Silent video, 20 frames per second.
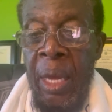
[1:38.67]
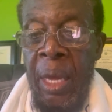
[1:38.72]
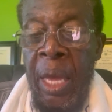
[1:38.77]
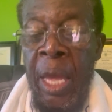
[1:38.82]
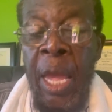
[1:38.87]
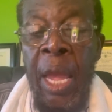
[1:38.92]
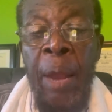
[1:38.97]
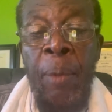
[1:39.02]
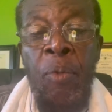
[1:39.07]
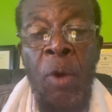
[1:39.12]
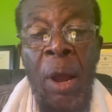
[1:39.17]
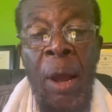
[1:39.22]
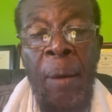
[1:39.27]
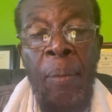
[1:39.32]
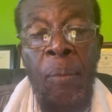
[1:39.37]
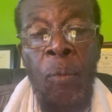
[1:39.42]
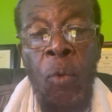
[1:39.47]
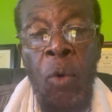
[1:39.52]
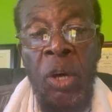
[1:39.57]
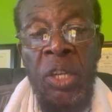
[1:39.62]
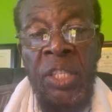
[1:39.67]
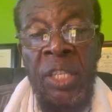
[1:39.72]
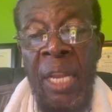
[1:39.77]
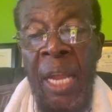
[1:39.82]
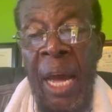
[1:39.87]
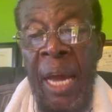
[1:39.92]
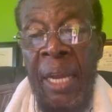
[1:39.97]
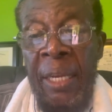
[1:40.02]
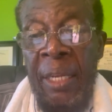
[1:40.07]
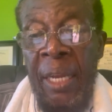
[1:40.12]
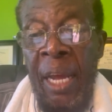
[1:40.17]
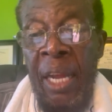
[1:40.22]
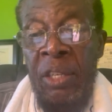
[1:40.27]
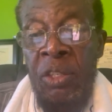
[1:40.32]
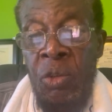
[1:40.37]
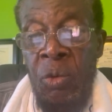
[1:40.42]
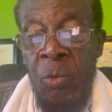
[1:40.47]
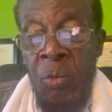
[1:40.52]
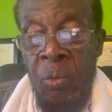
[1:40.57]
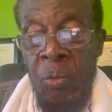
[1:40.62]
Abraham was not a
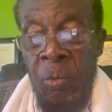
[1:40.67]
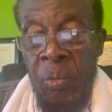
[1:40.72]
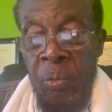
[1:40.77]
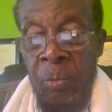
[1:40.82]
Jew.